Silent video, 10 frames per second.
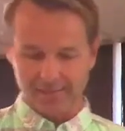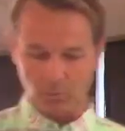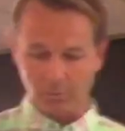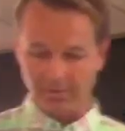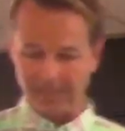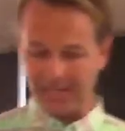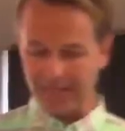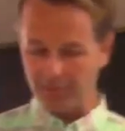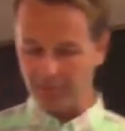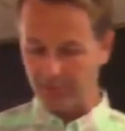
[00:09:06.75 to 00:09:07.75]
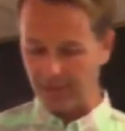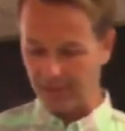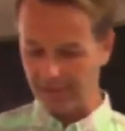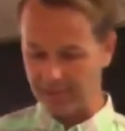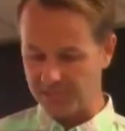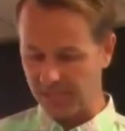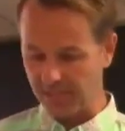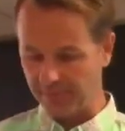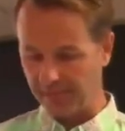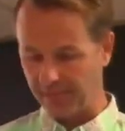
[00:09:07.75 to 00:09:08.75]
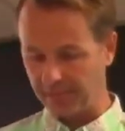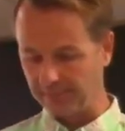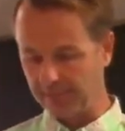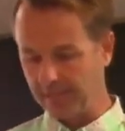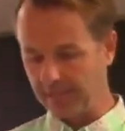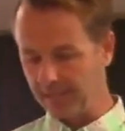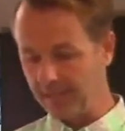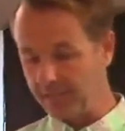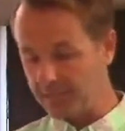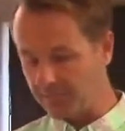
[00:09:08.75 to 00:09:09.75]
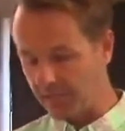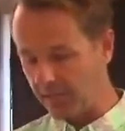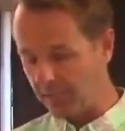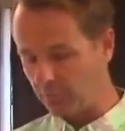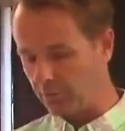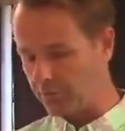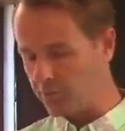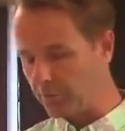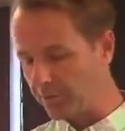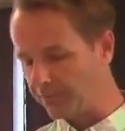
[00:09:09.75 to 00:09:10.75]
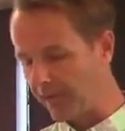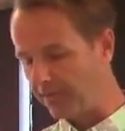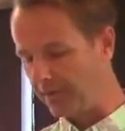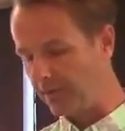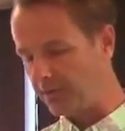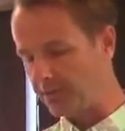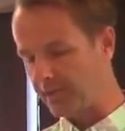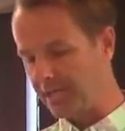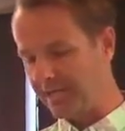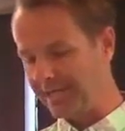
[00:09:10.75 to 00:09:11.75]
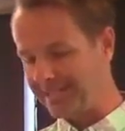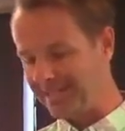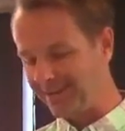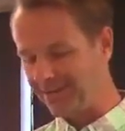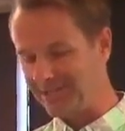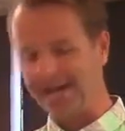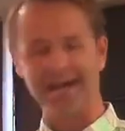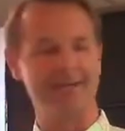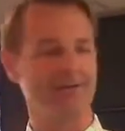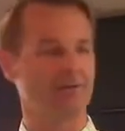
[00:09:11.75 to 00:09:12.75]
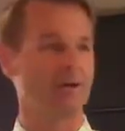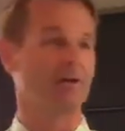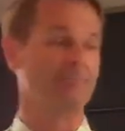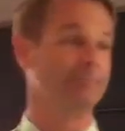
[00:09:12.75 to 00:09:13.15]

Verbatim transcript: But when they came to Haran, they settled there. The days of Terah were 205 years, and Terah died in Haran.